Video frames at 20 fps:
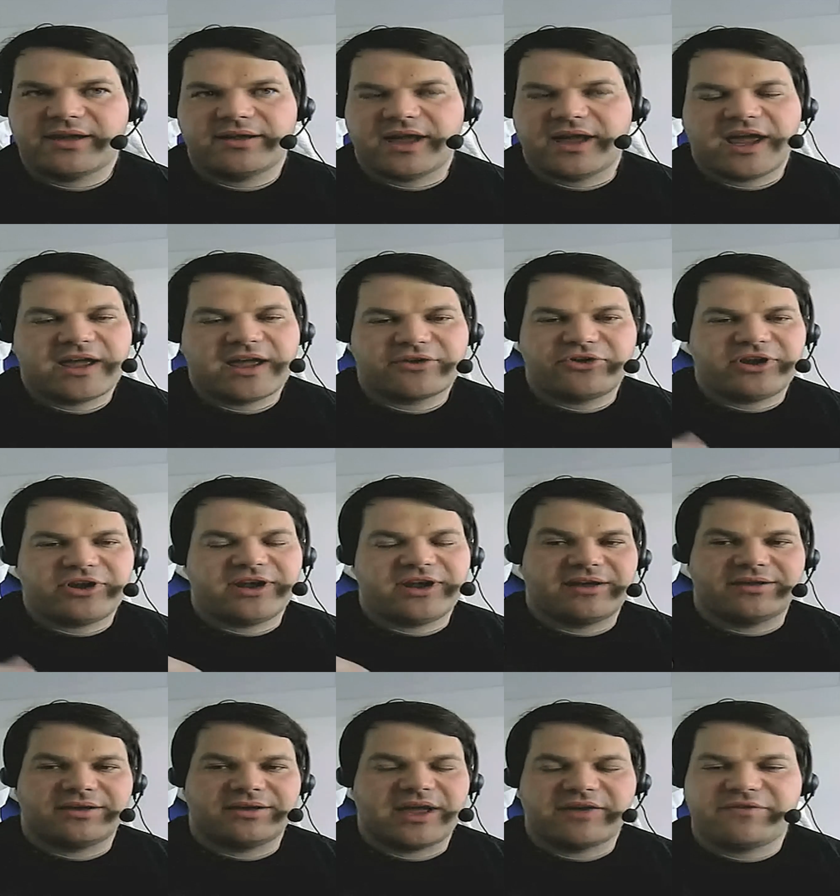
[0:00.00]
agree.
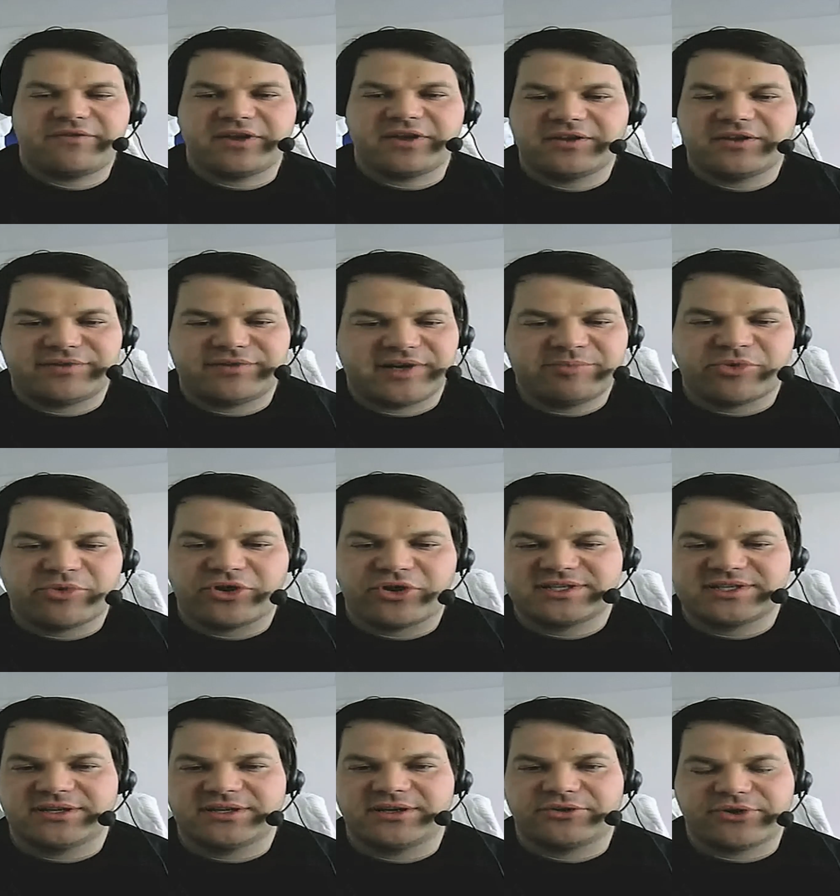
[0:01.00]
I think Flipboard is
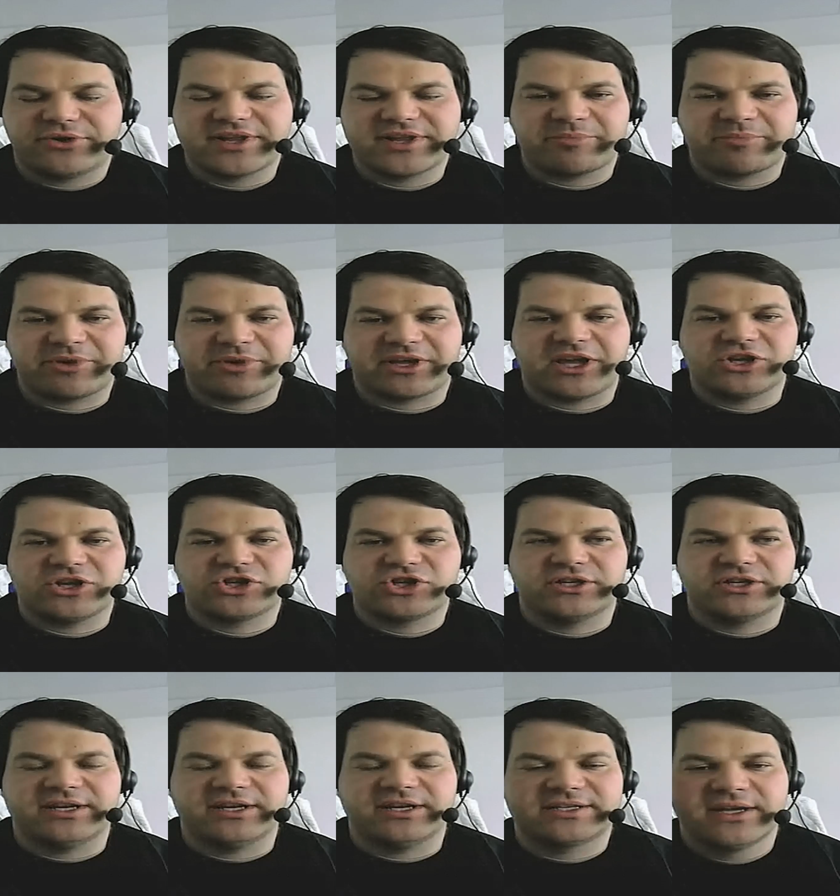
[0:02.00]
a great application,
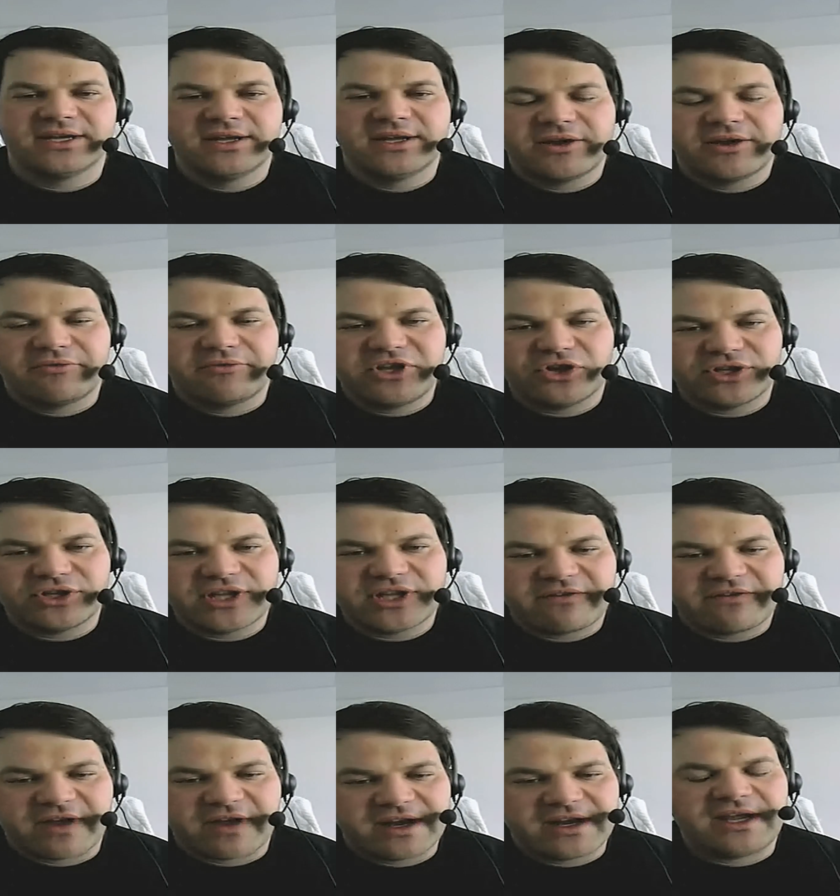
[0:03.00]
and we don't have
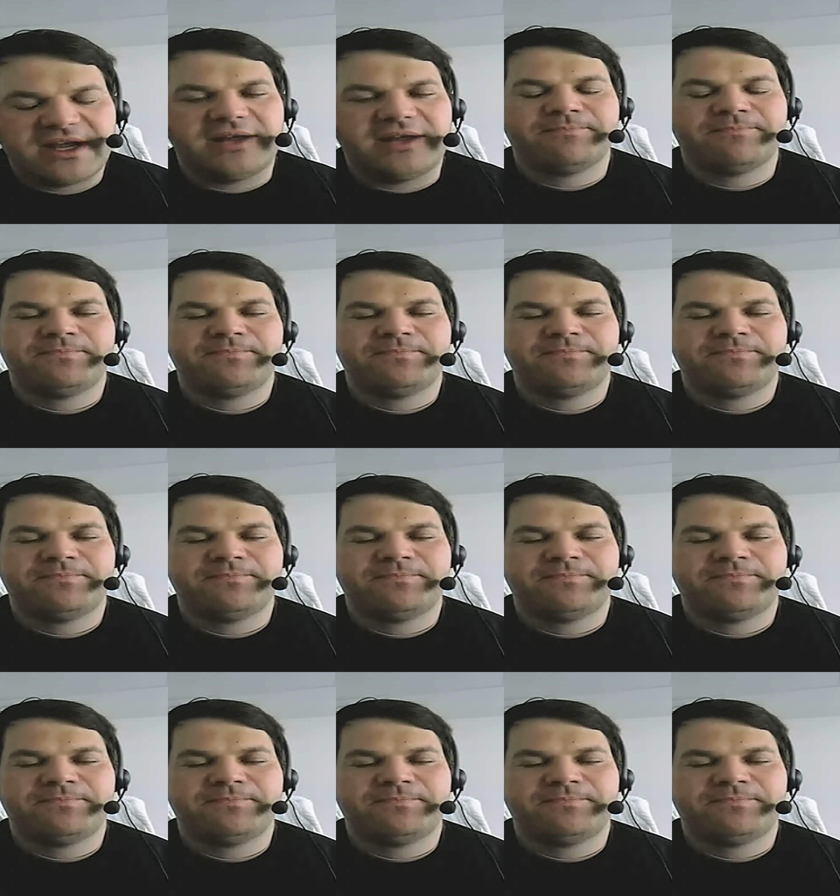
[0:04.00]
any.